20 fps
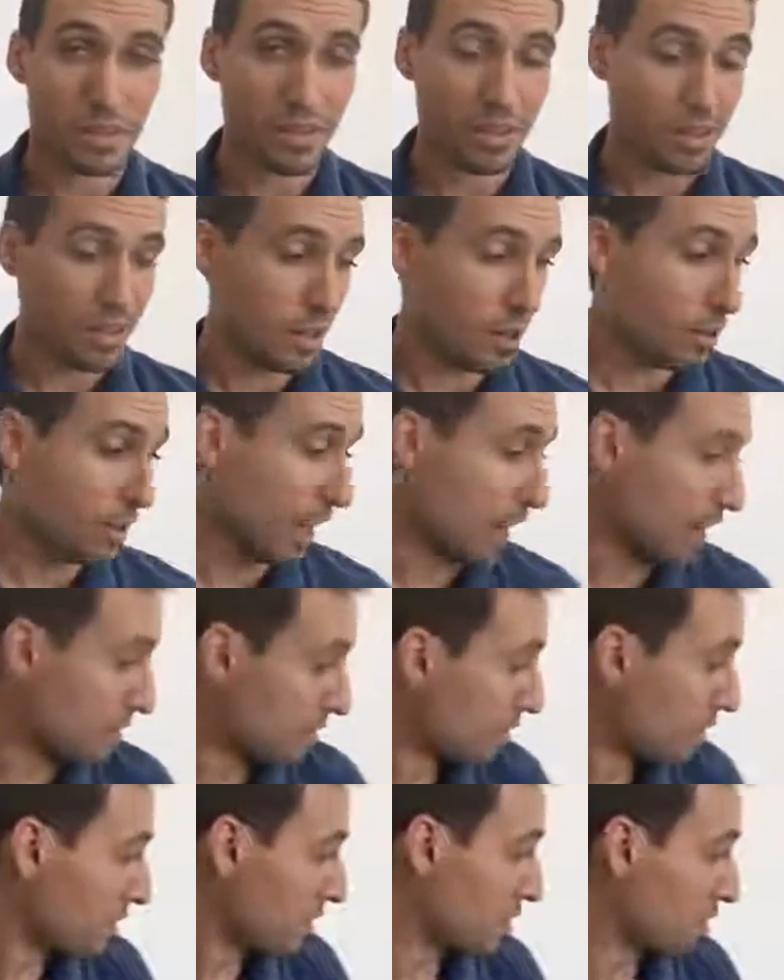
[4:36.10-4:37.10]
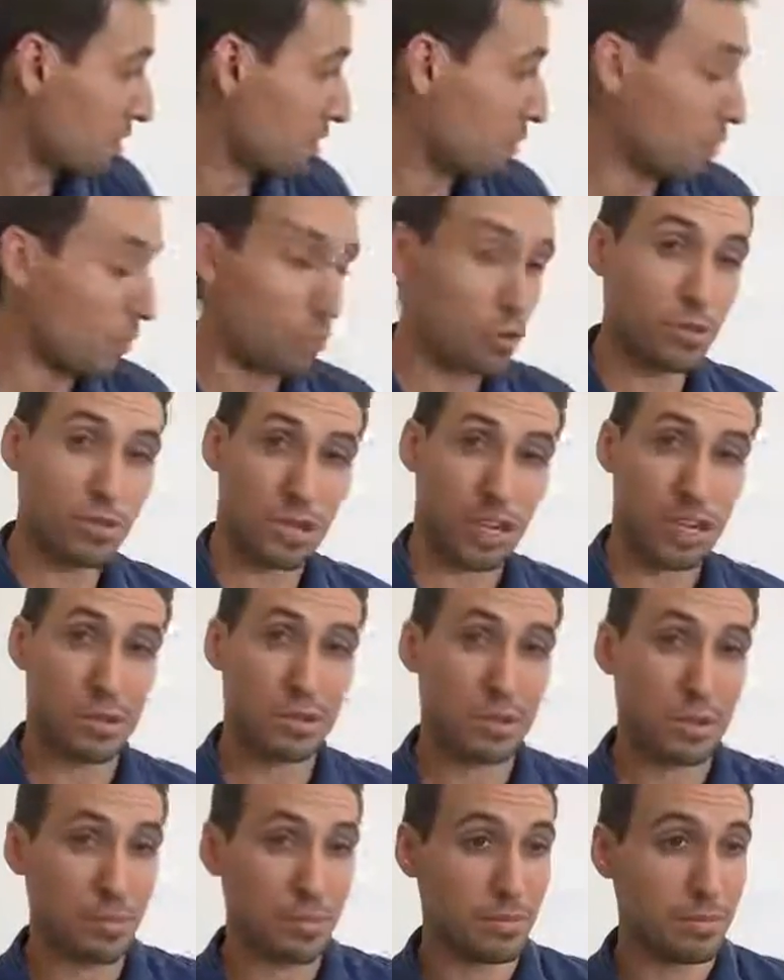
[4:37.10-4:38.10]
Okay, so we'll talk
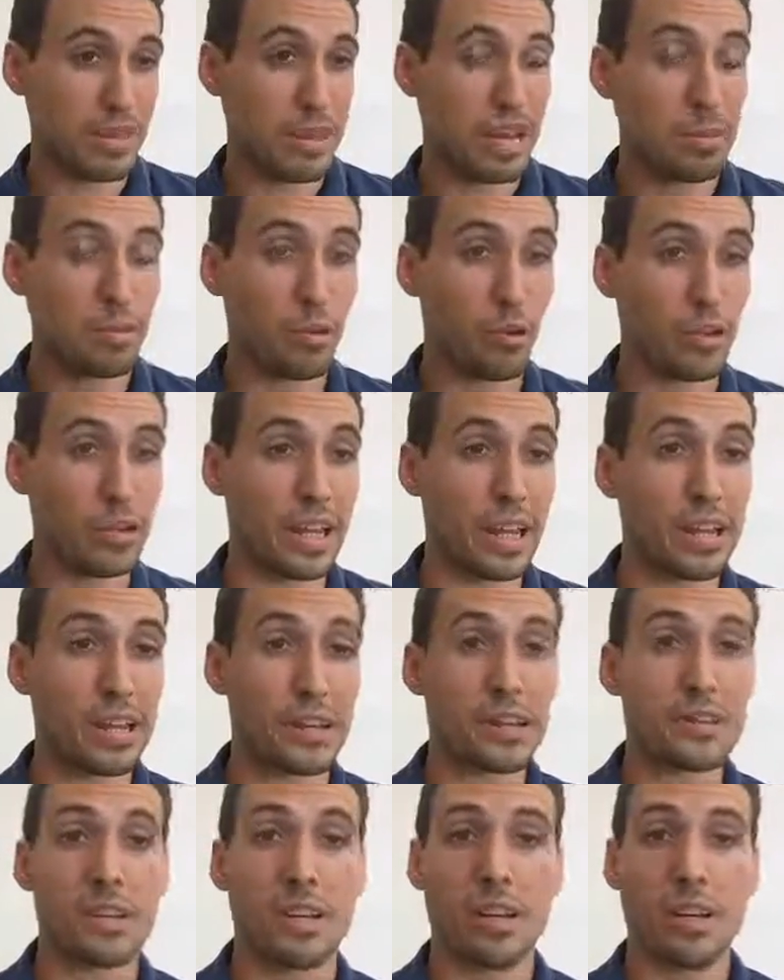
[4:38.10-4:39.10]
about that more later.